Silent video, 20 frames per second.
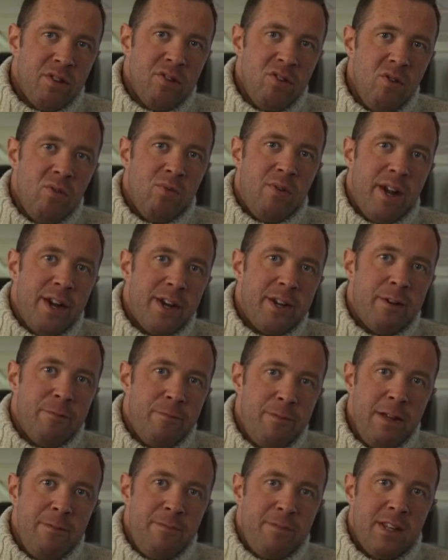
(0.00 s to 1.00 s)
to
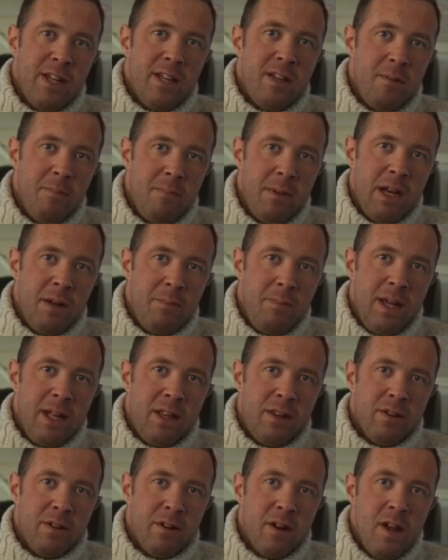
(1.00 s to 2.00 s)
150
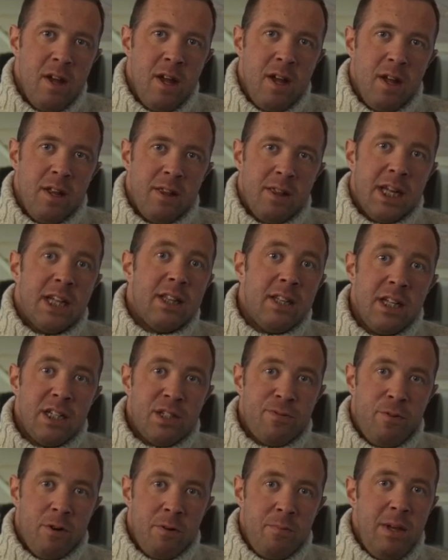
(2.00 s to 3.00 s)
millimeter. That
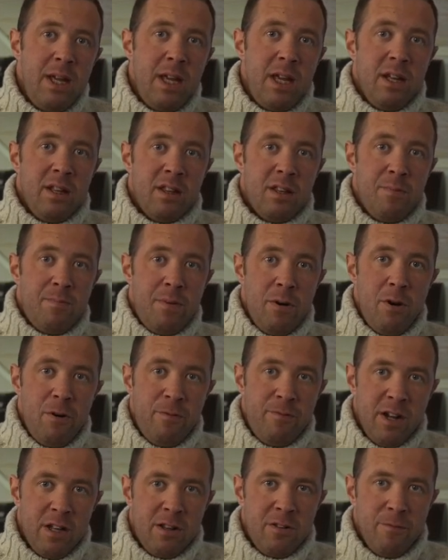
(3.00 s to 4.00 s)
is for me the
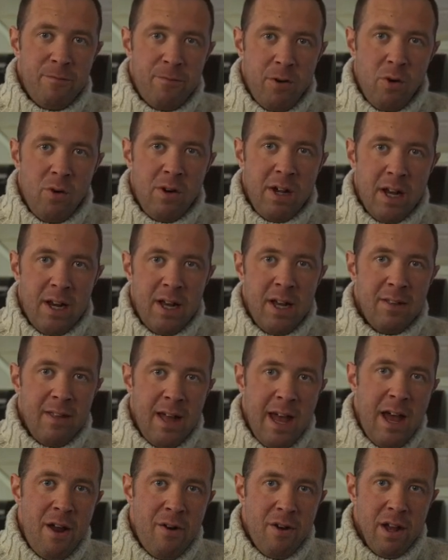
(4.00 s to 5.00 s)
perfect focal
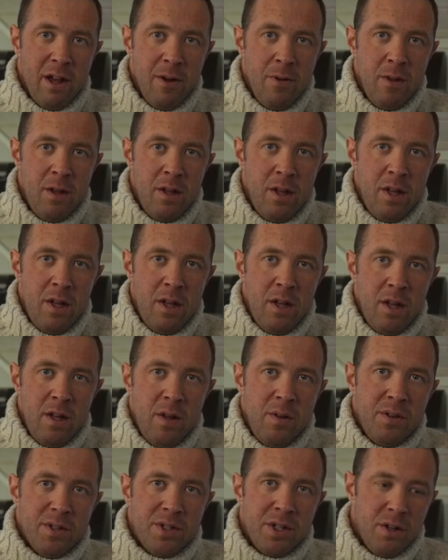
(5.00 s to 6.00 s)
length area.
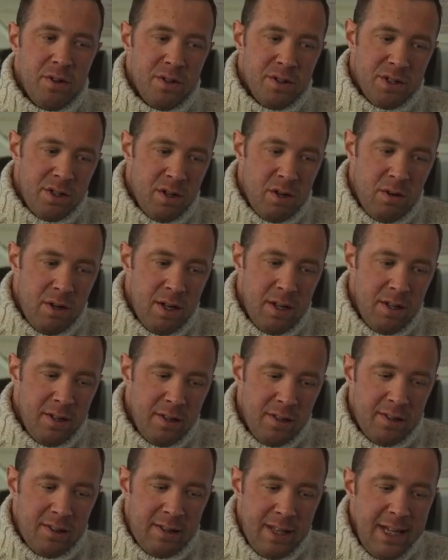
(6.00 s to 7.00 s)
So
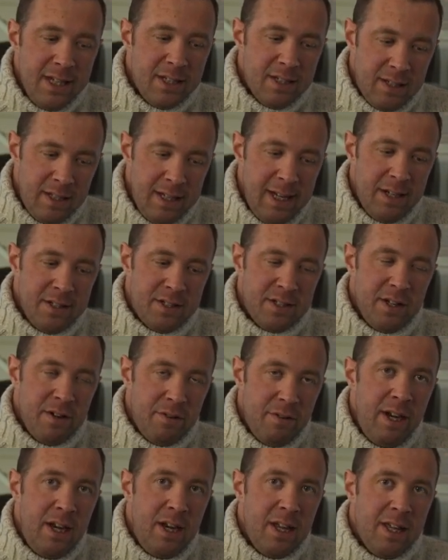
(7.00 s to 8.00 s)
this lens
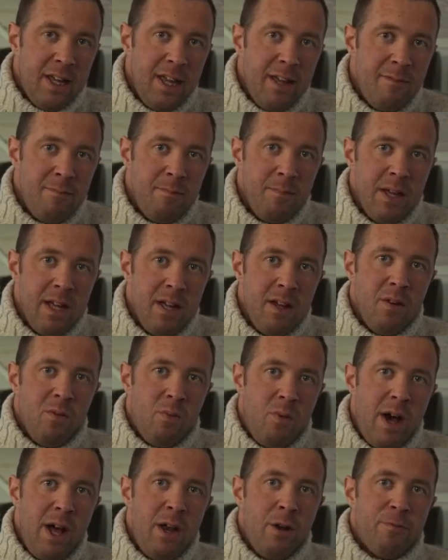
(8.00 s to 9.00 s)
really gave me
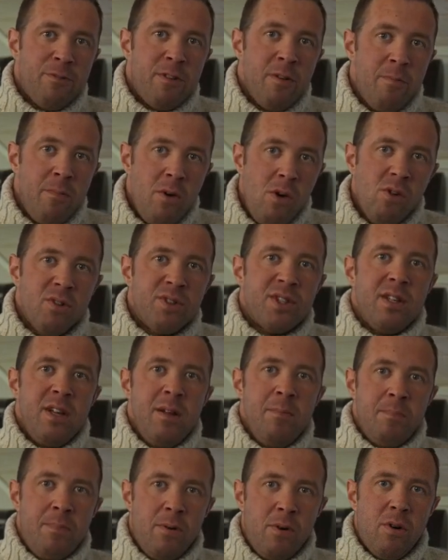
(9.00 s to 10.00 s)
one of the most
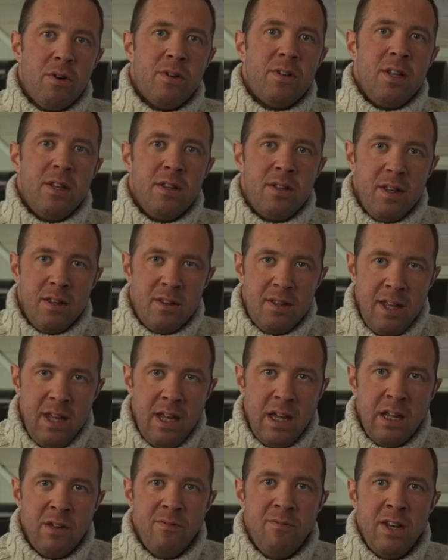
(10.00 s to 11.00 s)
important
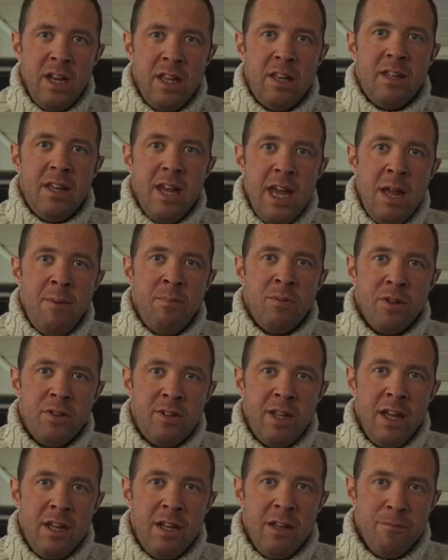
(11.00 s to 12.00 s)
thing when it came to
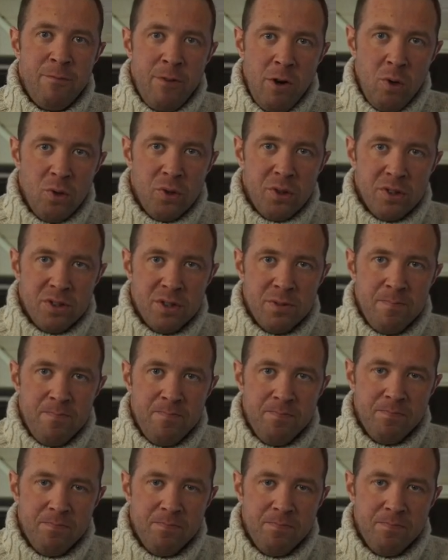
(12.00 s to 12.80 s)
taking photos.